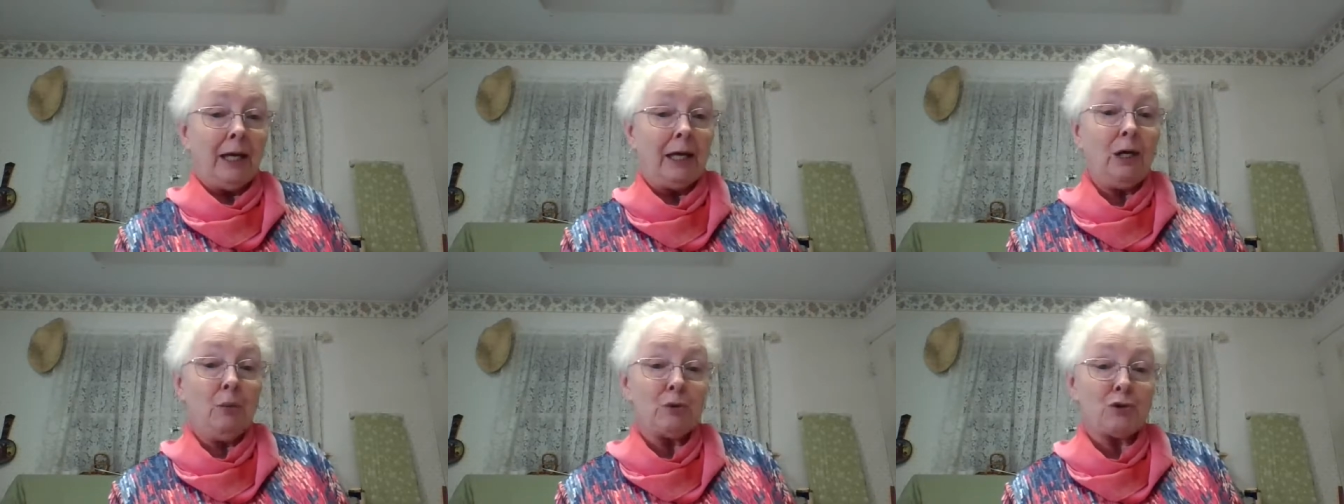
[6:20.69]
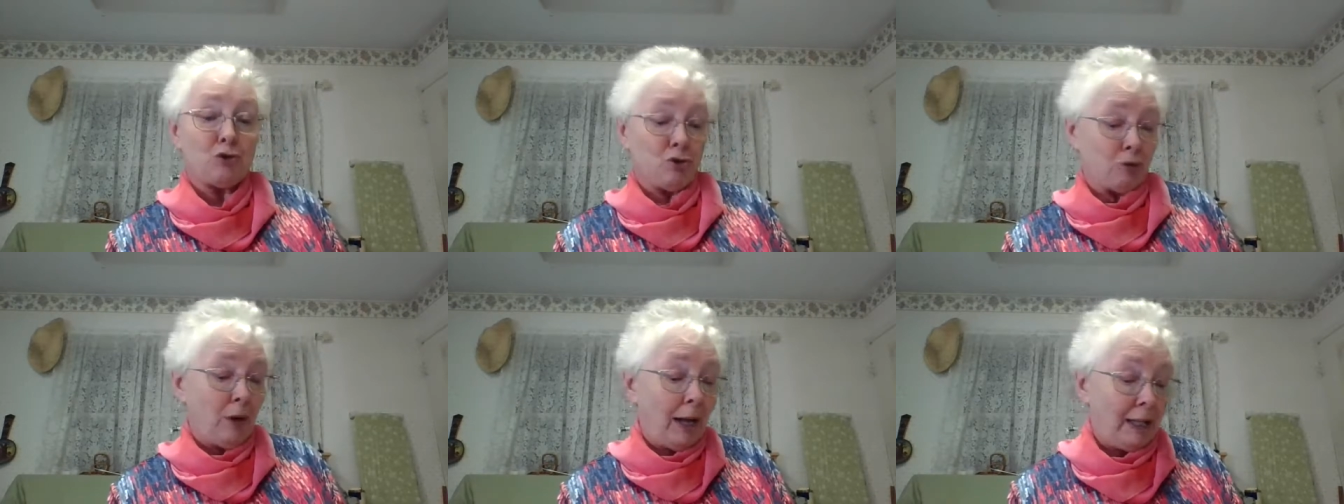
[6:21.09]
He was
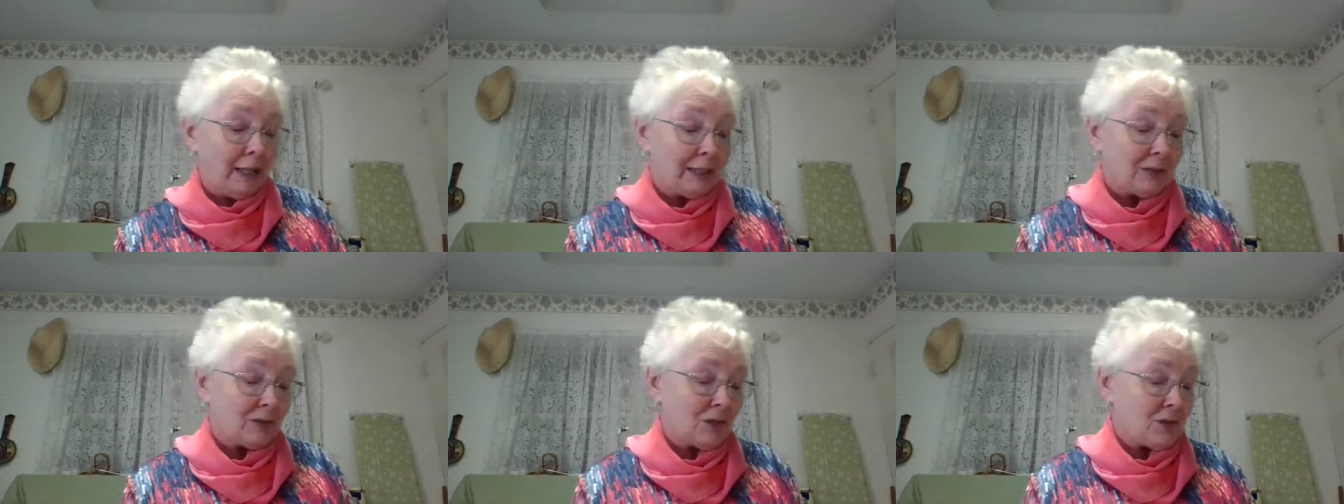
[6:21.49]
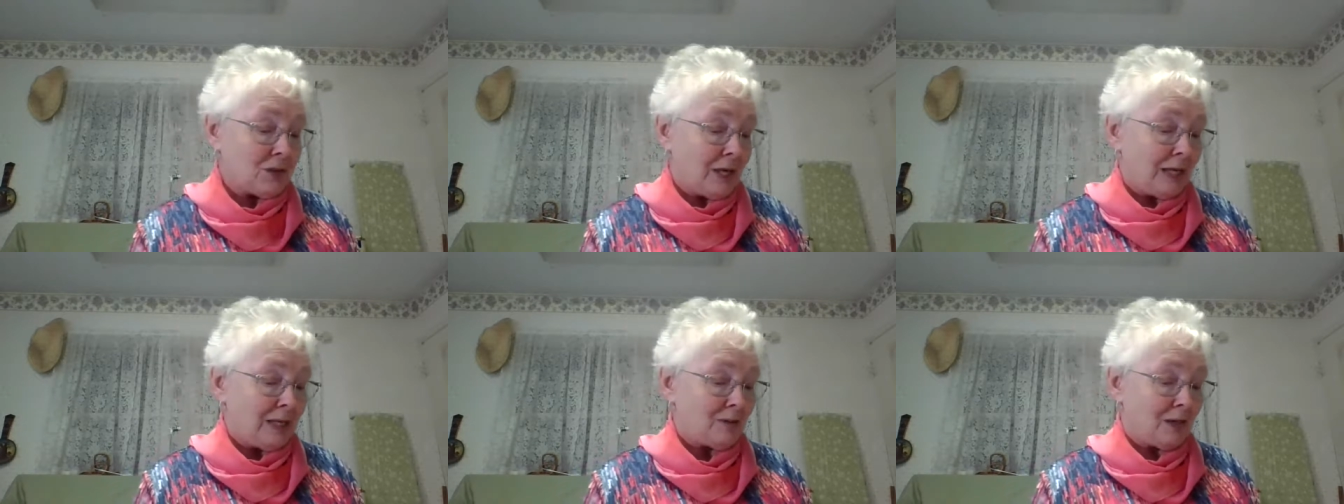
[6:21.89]
trying to
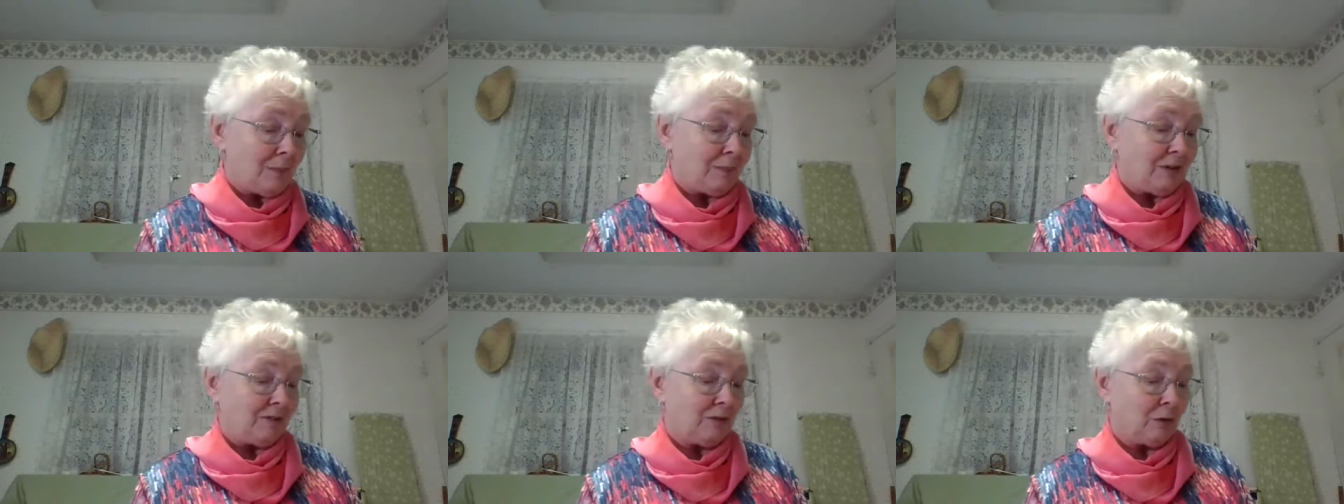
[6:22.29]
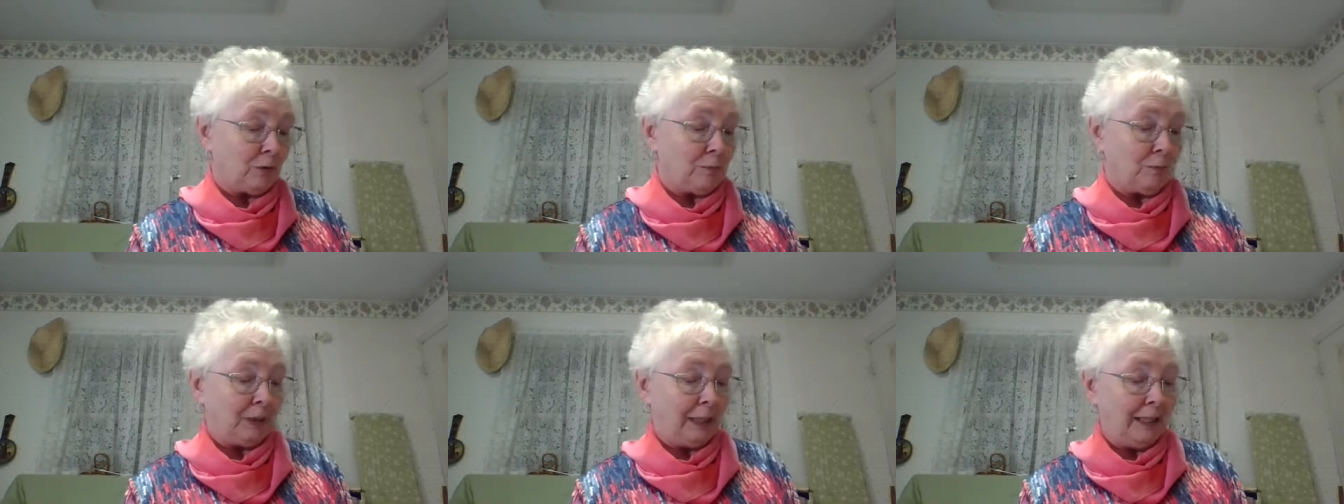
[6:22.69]
say something
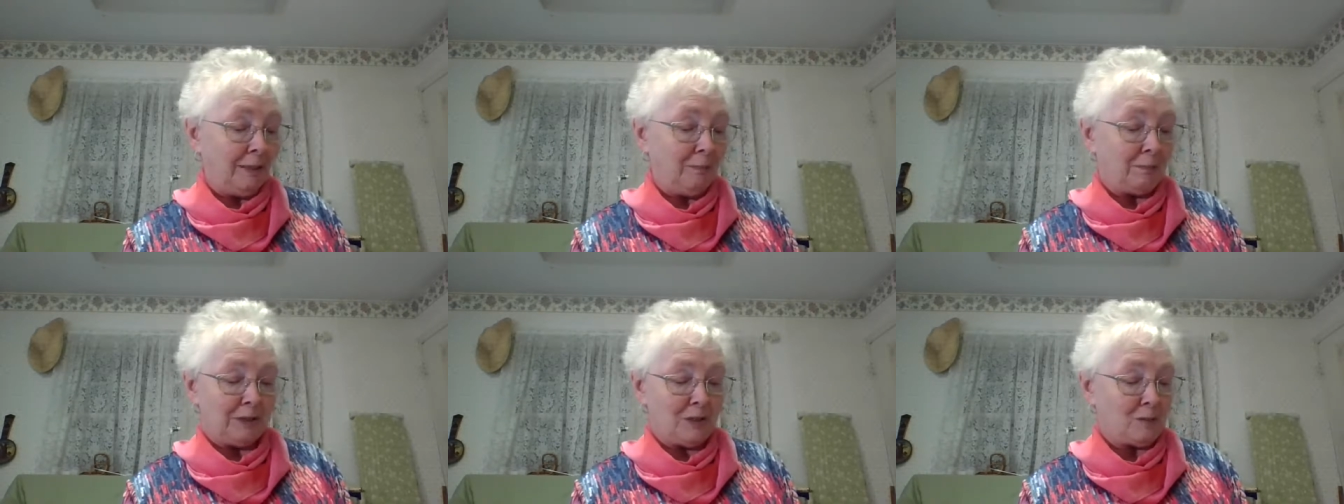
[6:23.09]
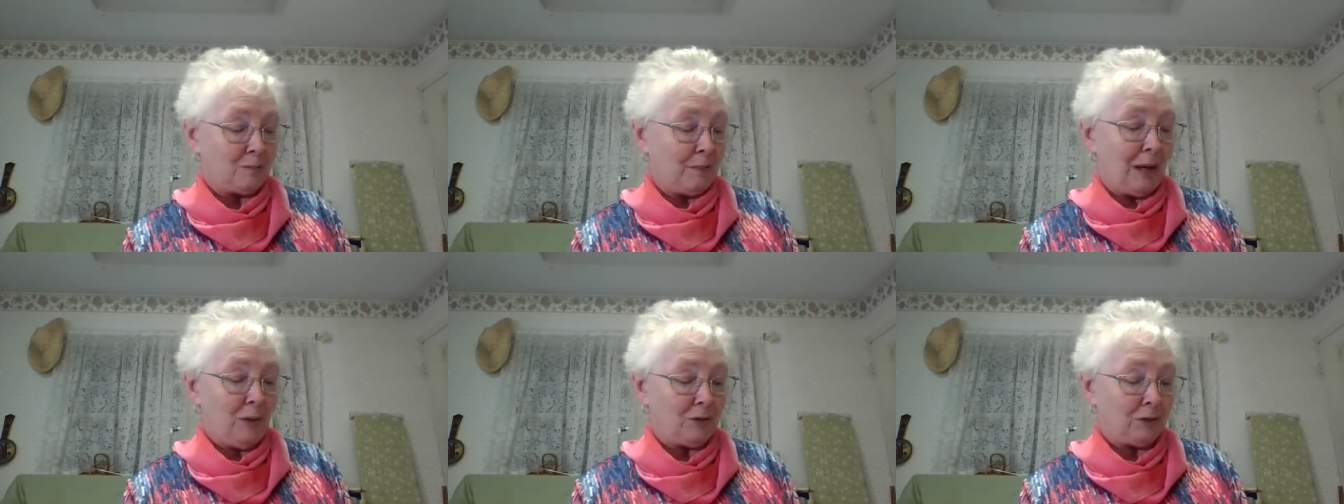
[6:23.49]
very polite, but his
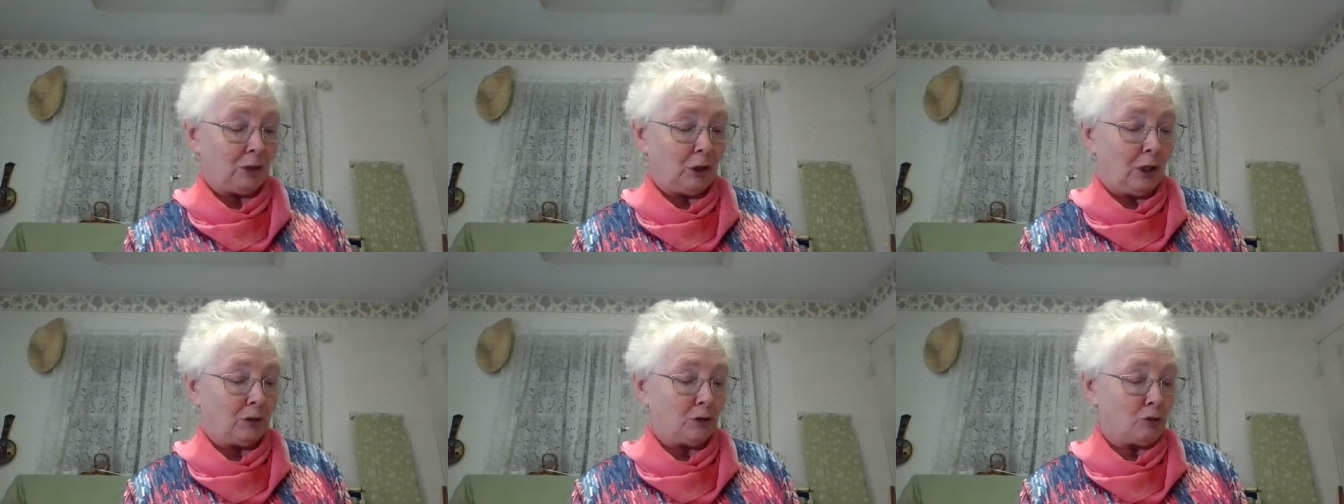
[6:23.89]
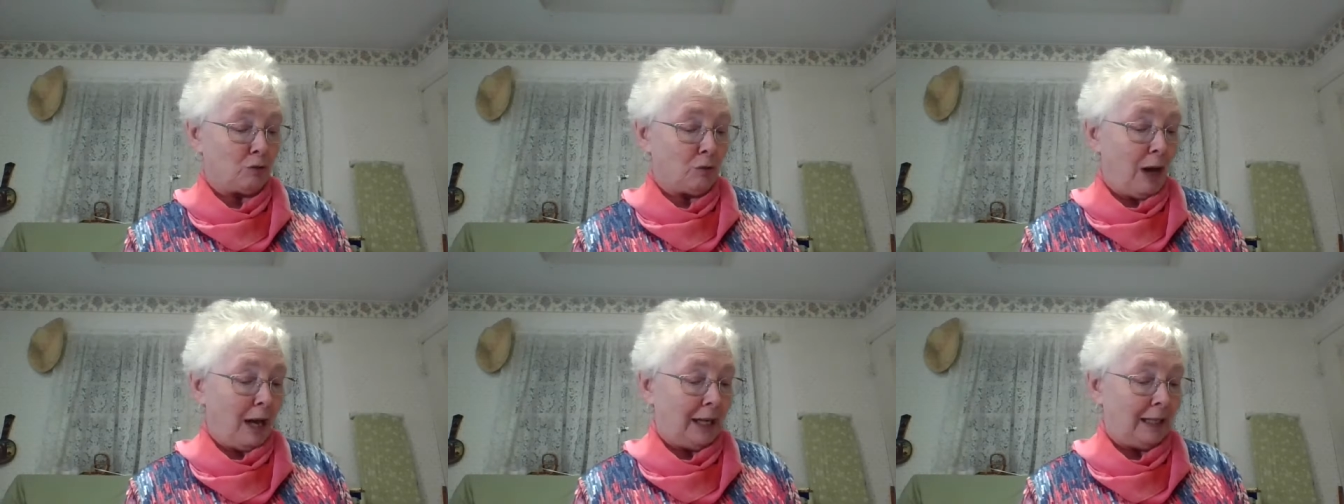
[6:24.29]
mouth had gone
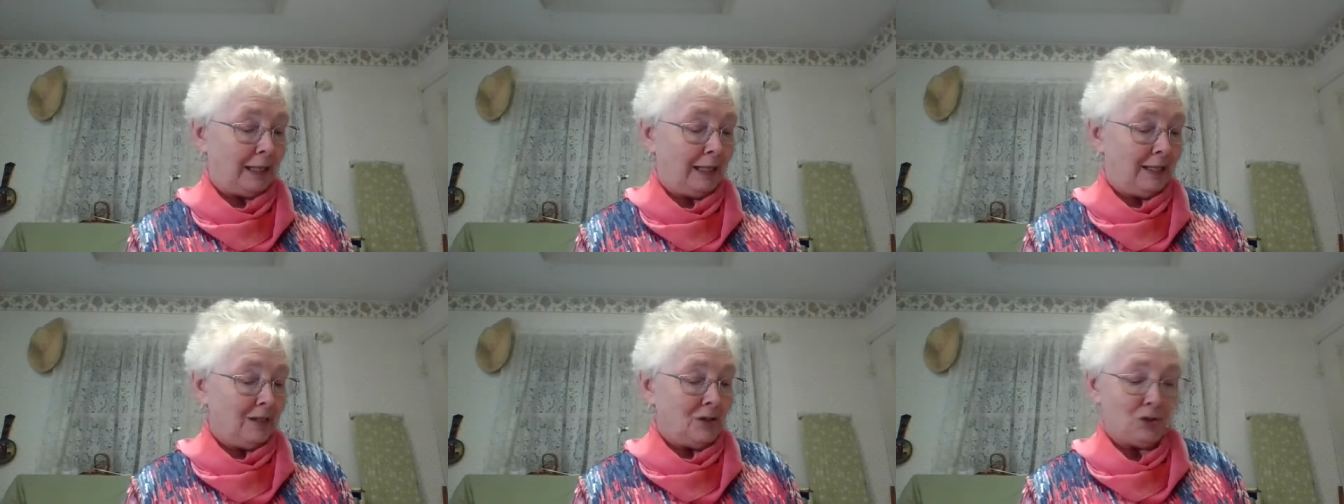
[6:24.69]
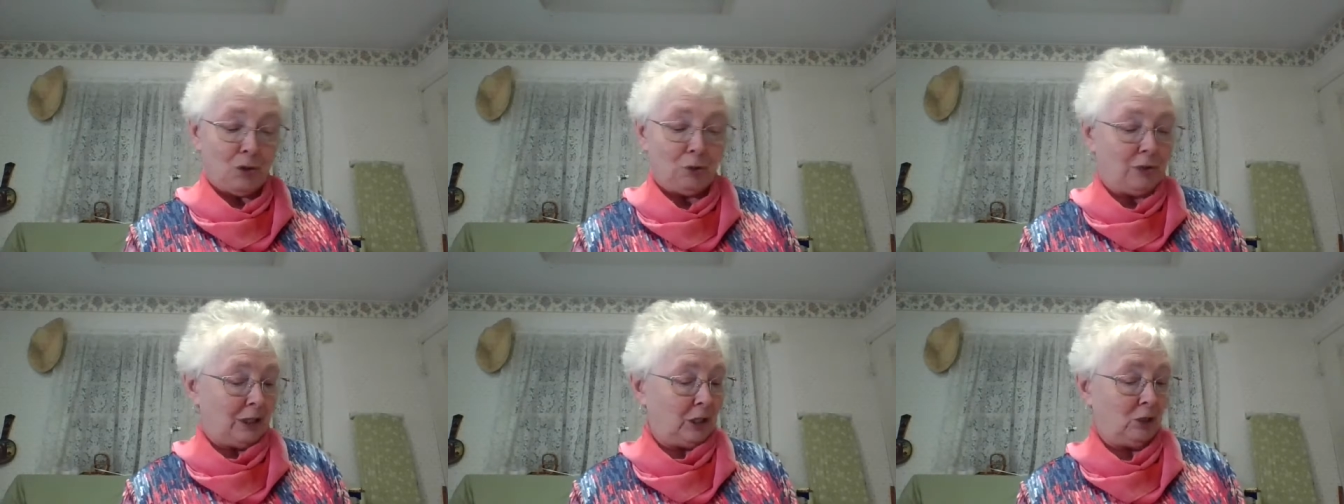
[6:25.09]
dry
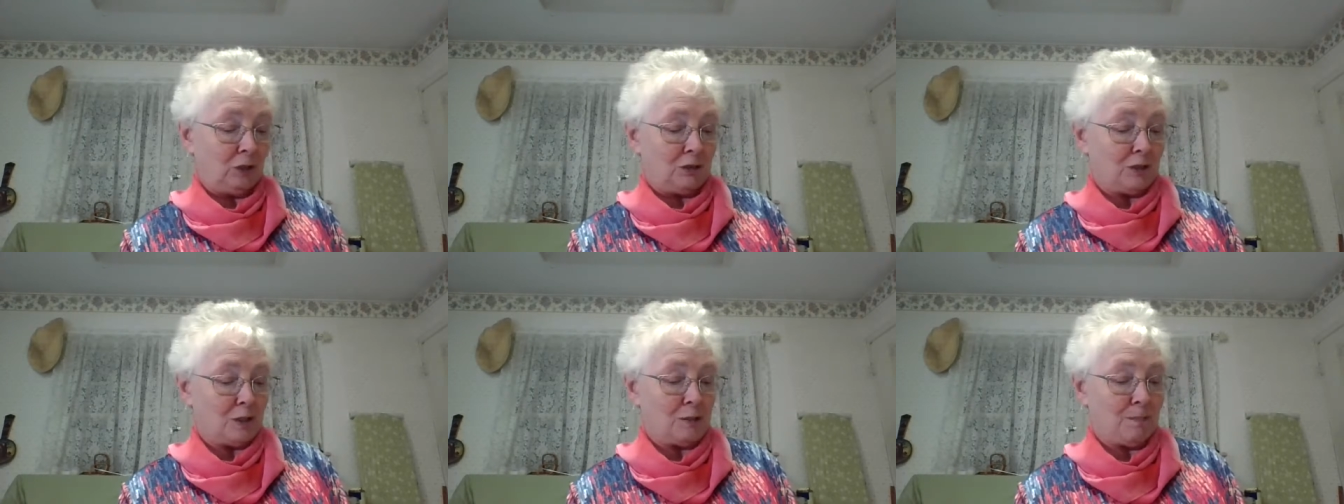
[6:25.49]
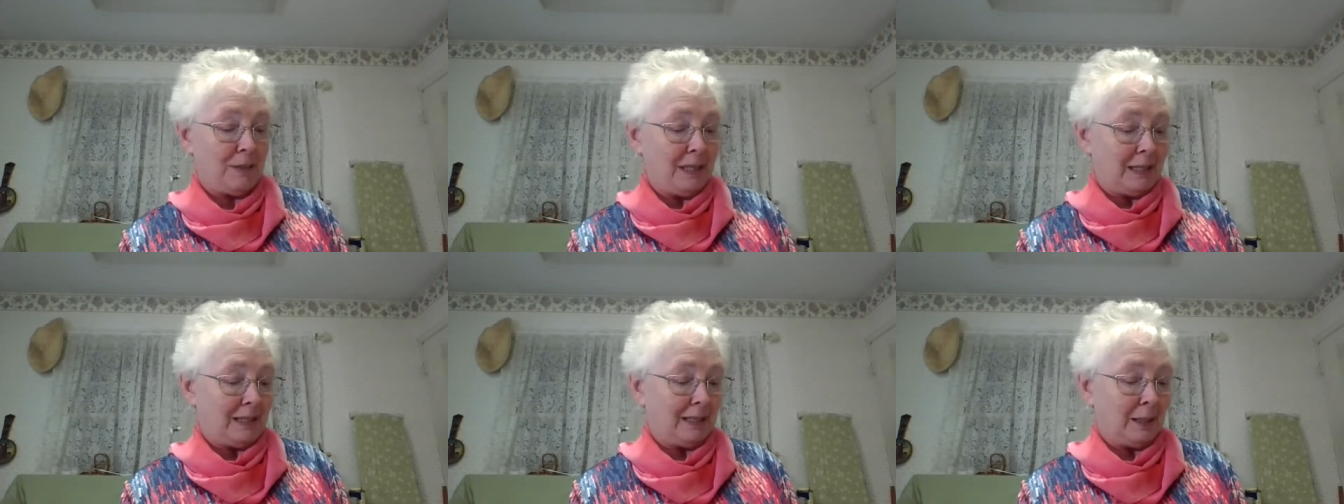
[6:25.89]
so that he couldn't
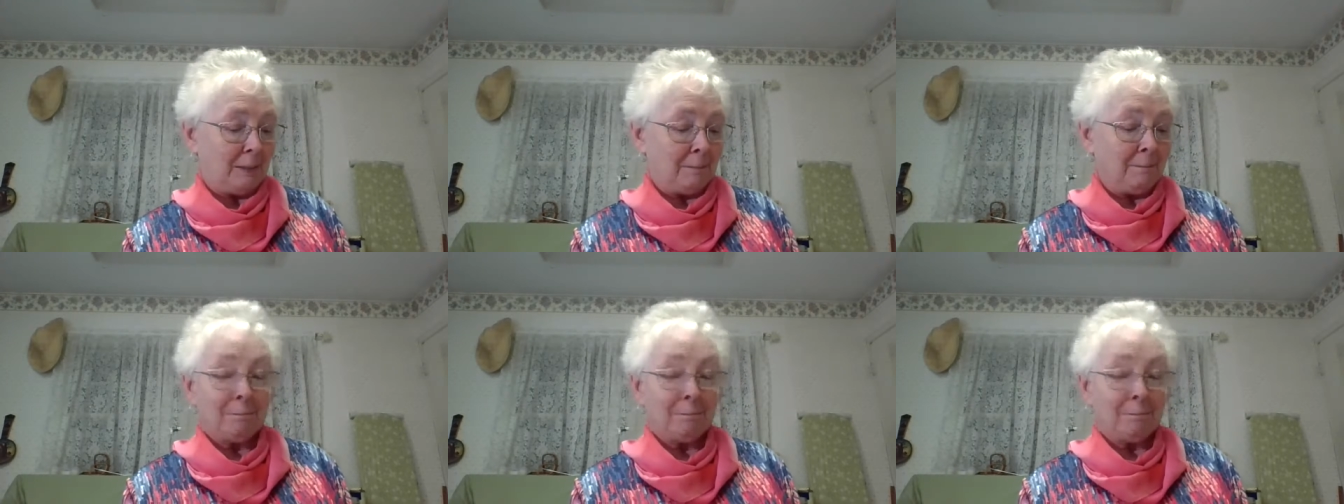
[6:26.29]
speak.